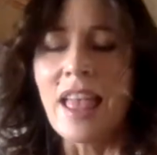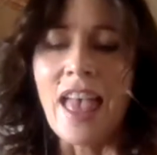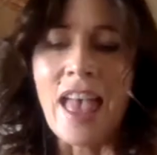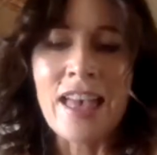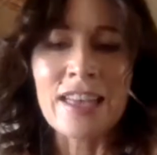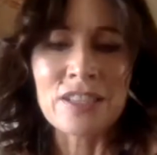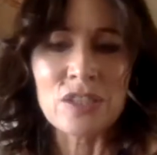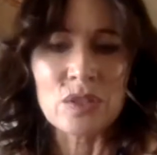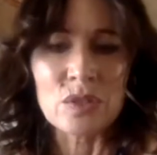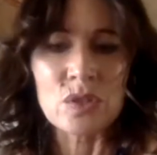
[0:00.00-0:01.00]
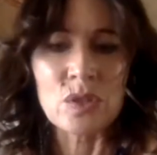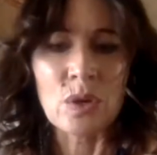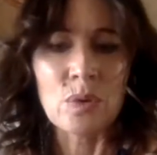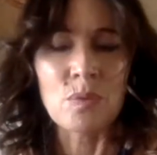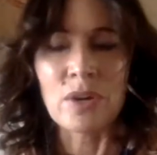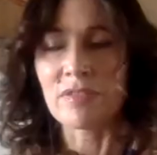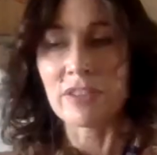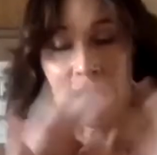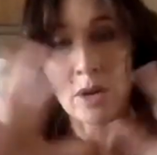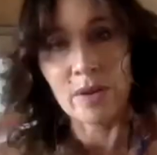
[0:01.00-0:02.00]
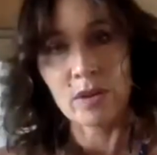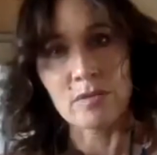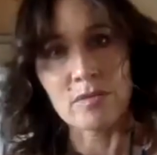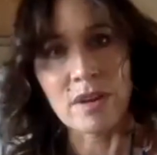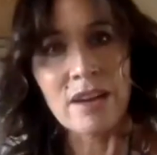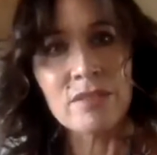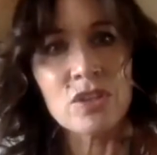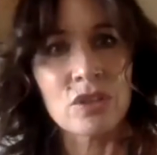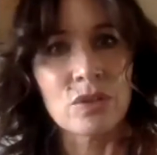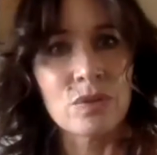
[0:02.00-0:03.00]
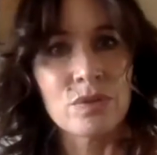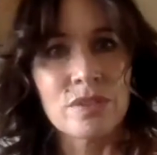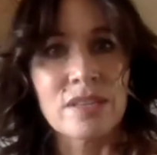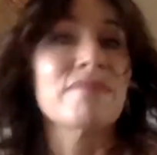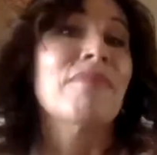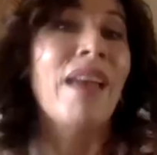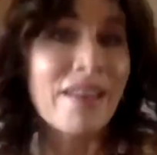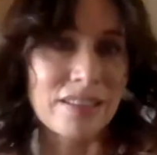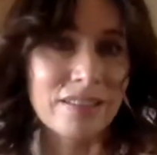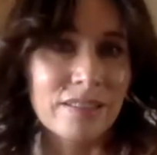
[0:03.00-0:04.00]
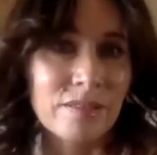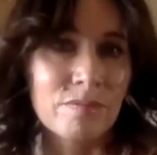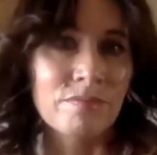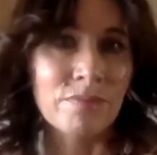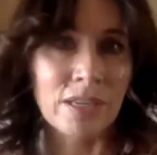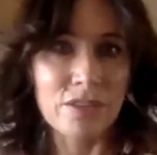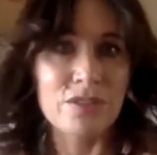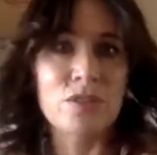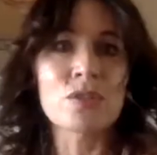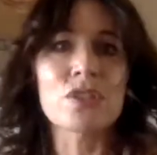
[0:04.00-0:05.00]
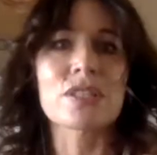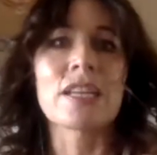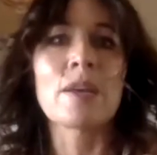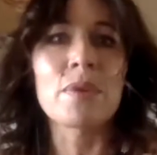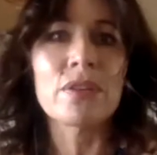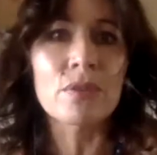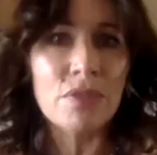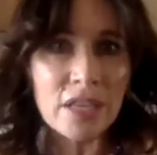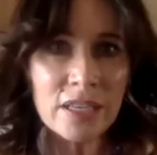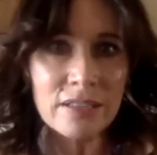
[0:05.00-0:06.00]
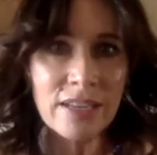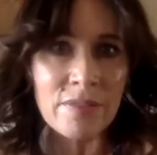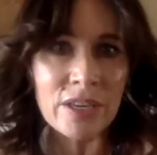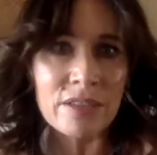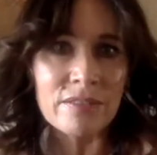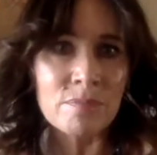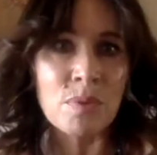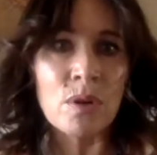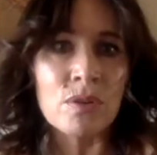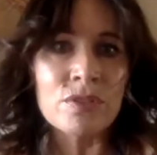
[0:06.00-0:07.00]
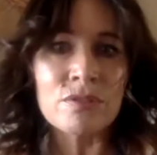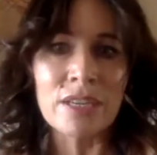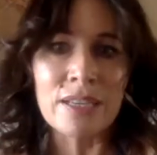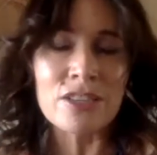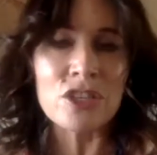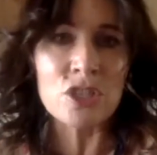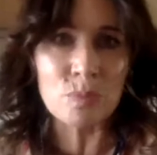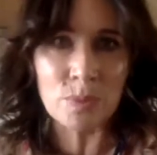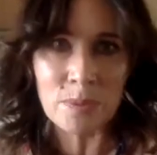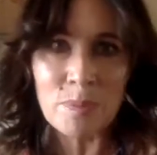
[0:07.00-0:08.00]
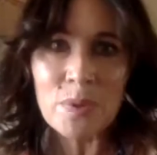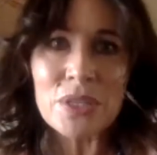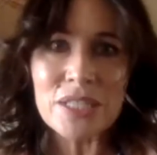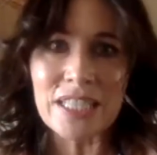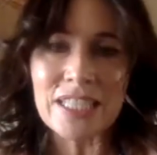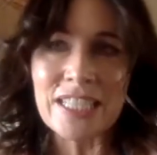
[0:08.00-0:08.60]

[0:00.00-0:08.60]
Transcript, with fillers: And so whatever is going on around you doesn't matter because you're just happy you're there, having a bond, a relationship with the person.